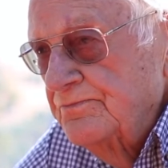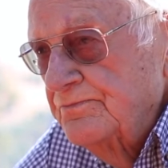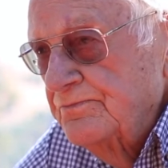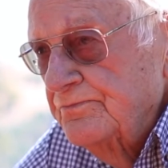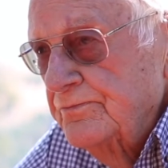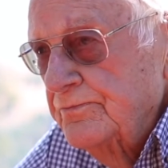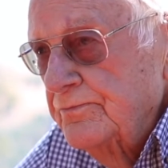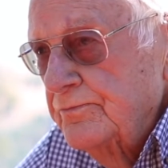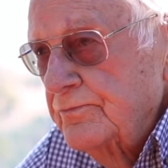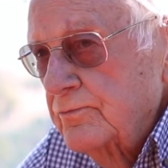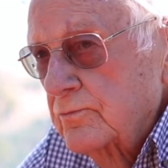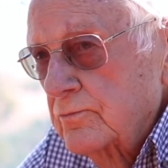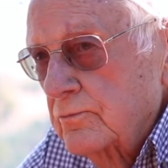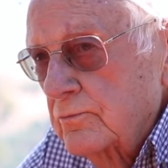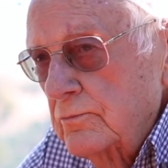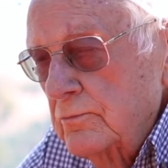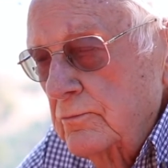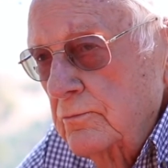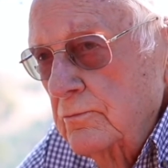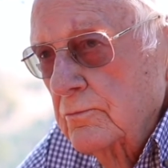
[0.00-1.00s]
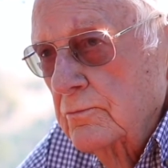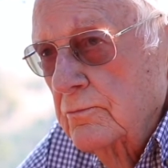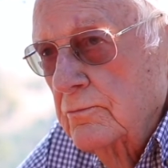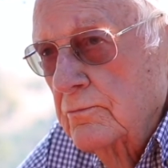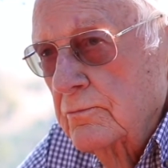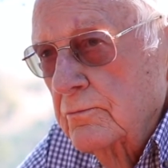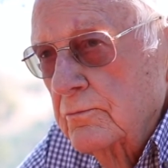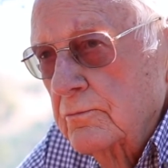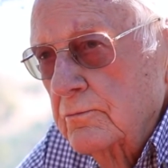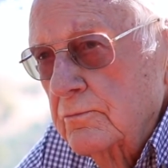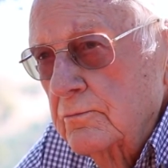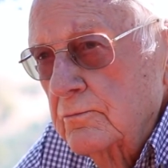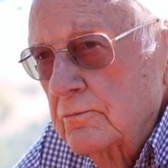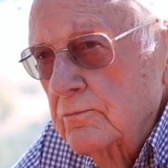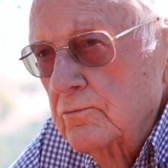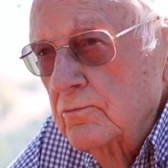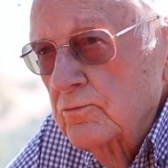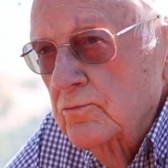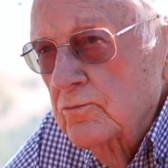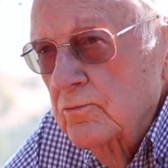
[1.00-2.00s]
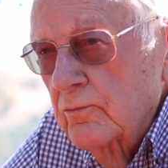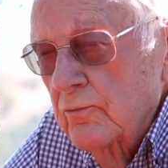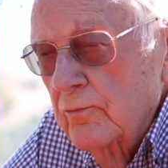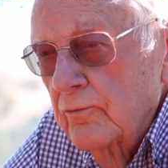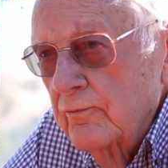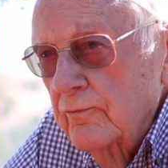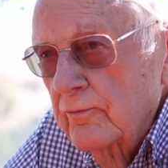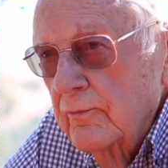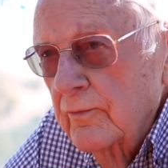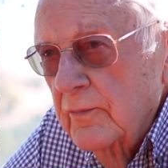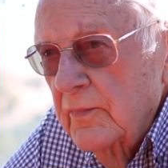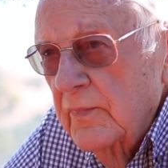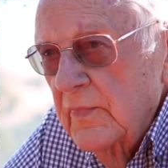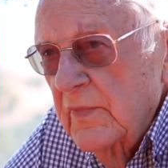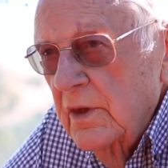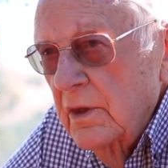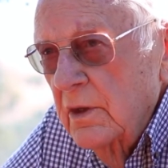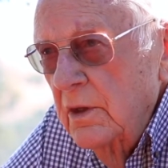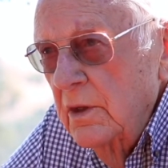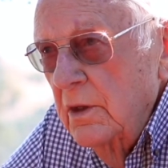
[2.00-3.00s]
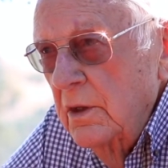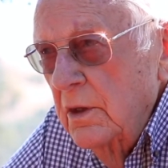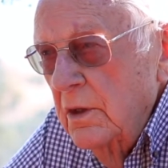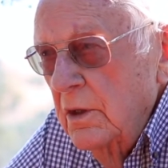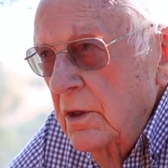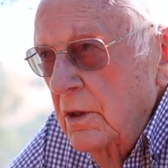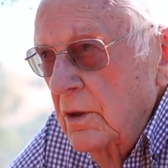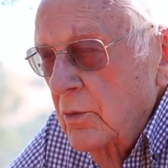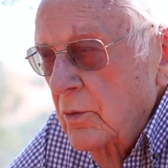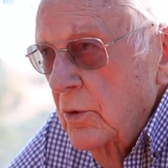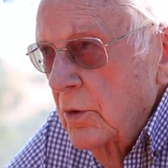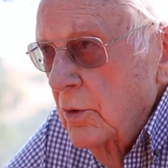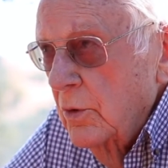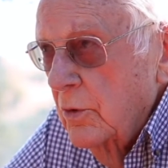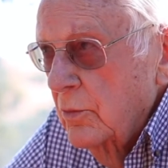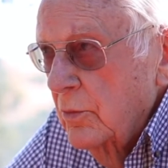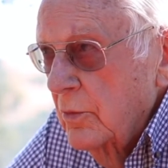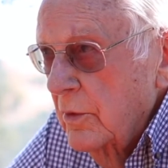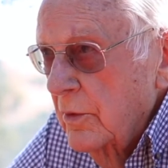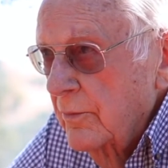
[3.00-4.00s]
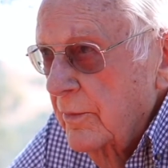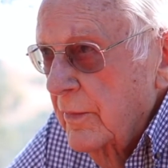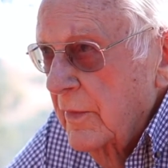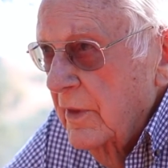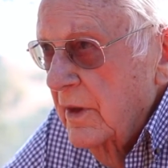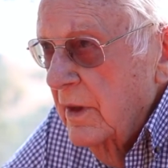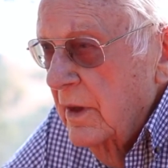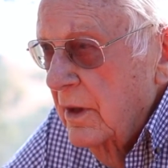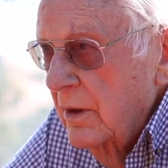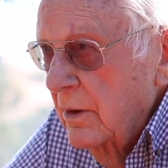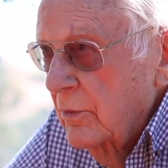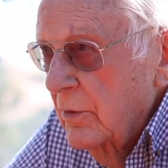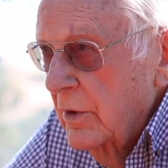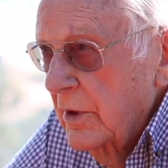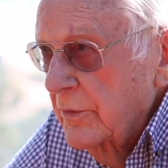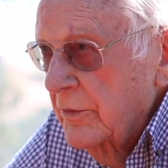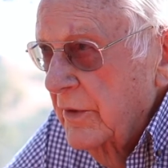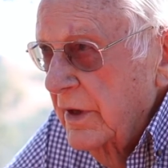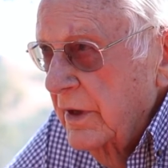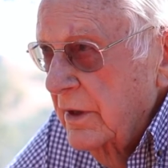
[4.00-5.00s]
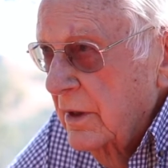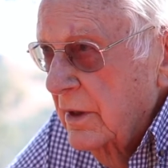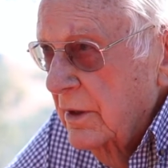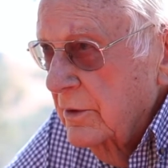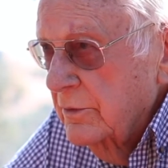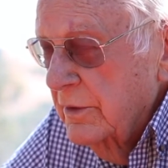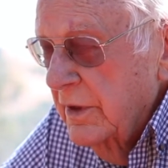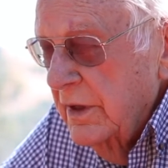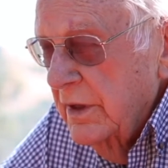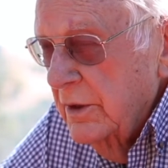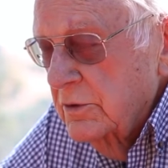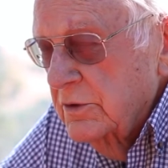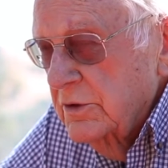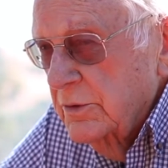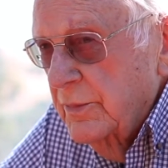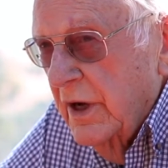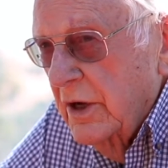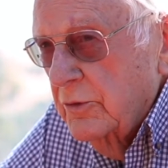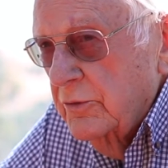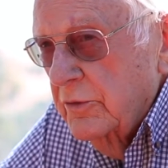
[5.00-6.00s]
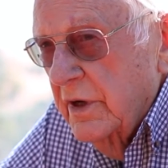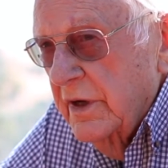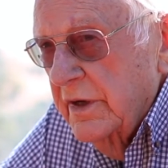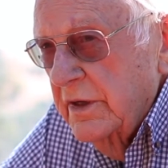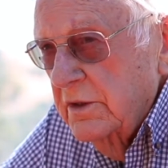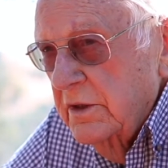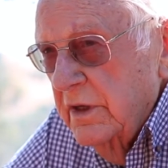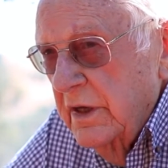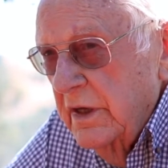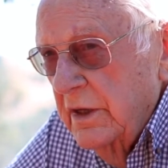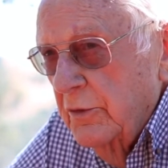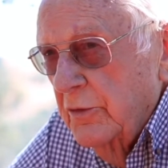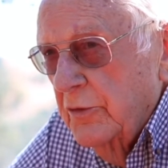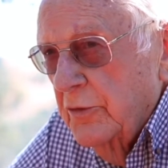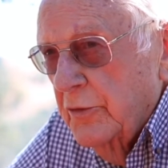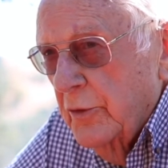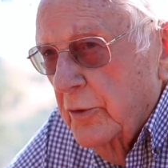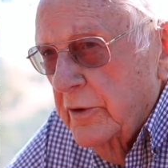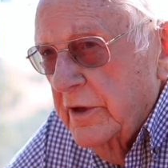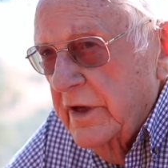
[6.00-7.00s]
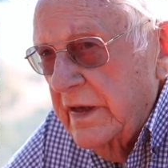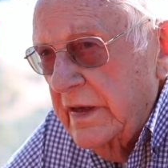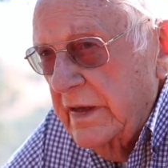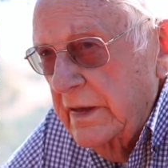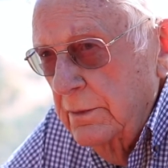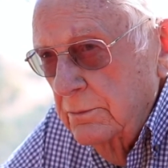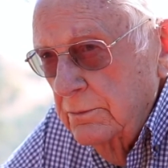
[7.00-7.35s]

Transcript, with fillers: And then at what point did you move out to San Diego? was that? I think, I think it was about 1930.